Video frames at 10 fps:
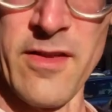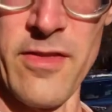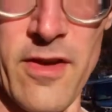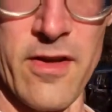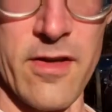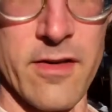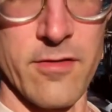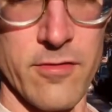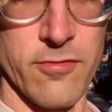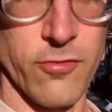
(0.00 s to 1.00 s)
the
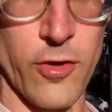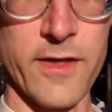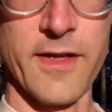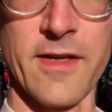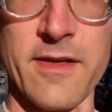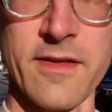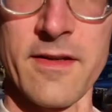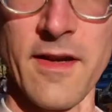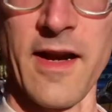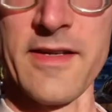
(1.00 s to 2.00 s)
Freudian
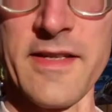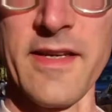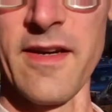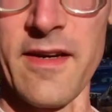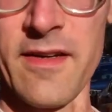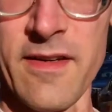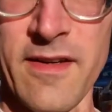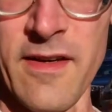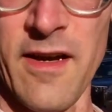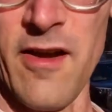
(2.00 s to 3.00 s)
idea
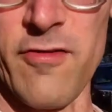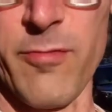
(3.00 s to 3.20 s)
of